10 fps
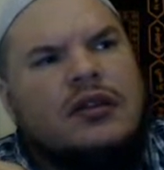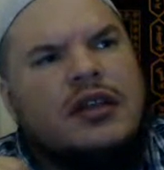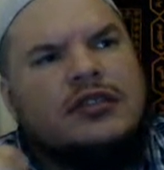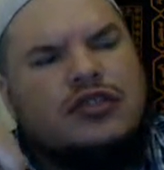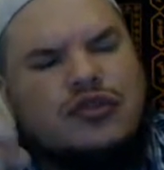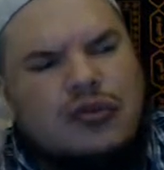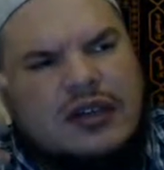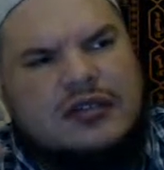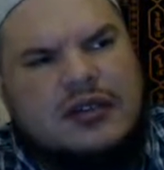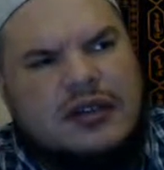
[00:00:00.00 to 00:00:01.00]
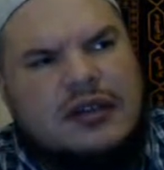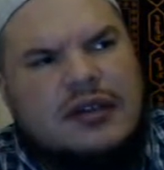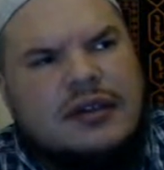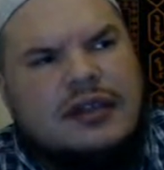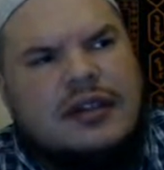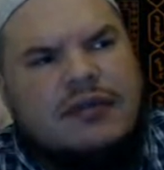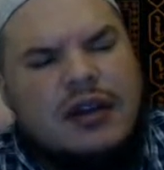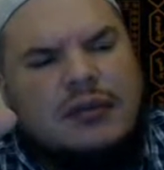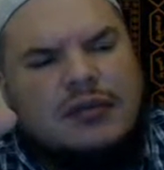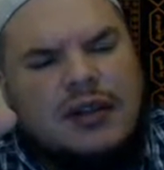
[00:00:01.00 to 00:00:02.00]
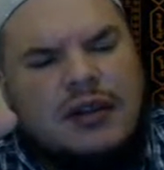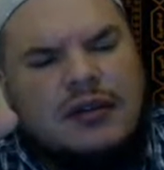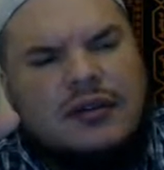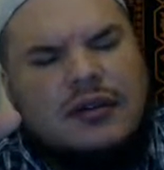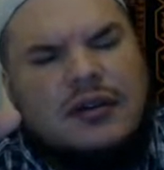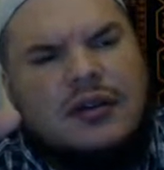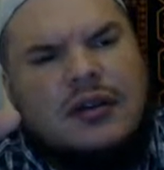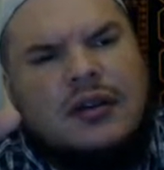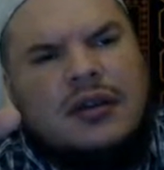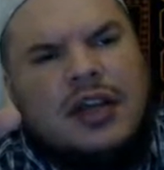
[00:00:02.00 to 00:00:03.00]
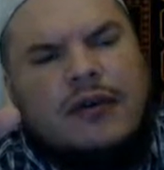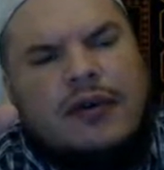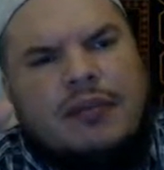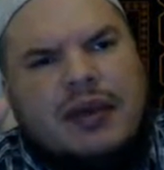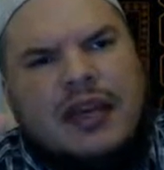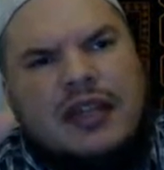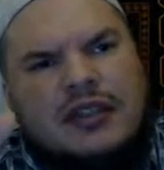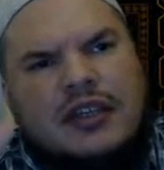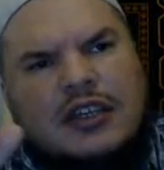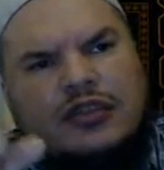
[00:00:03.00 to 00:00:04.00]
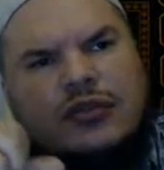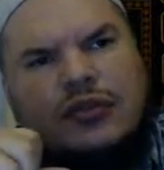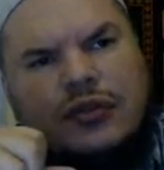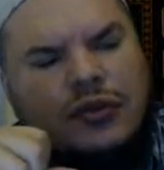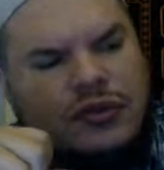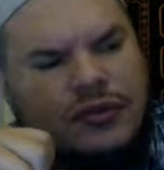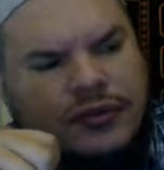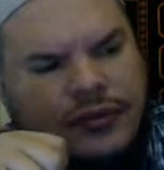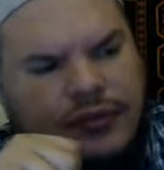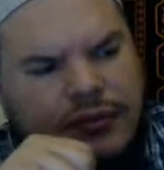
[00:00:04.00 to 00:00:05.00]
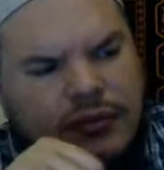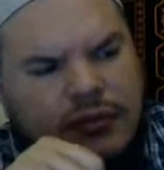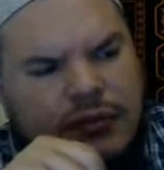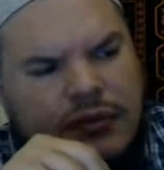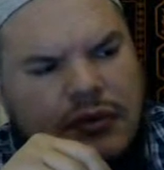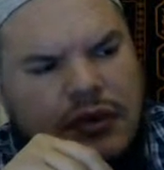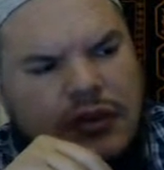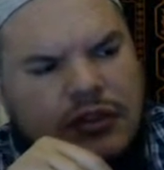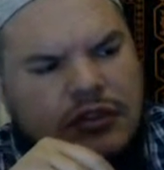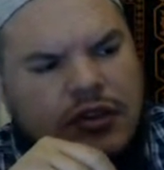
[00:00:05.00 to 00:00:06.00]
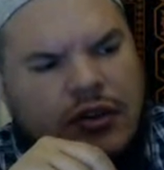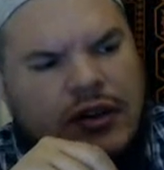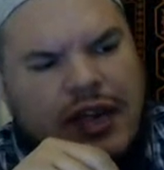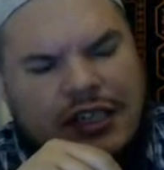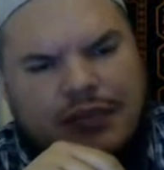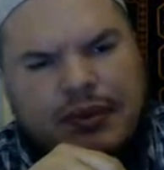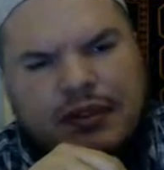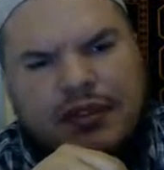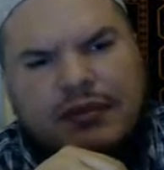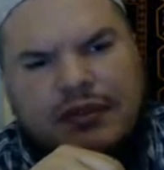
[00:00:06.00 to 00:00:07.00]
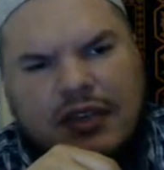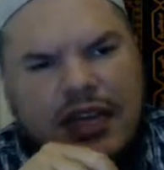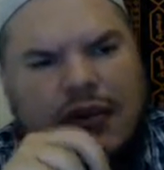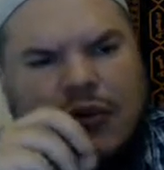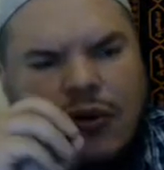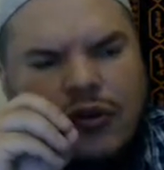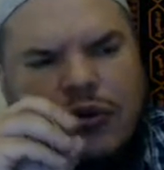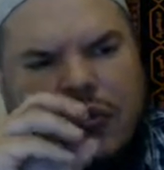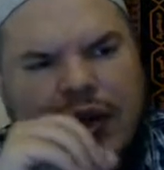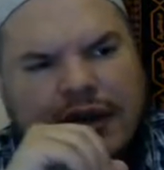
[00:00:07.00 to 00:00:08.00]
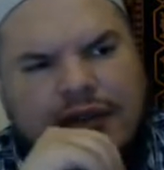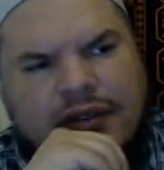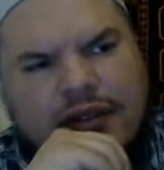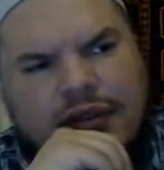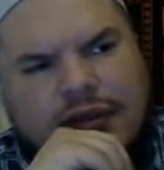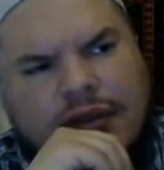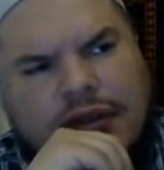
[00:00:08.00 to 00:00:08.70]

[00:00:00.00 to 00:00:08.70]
There's stress that develops there, that we begin to introduce certain aspects of Islam or the Quran itself.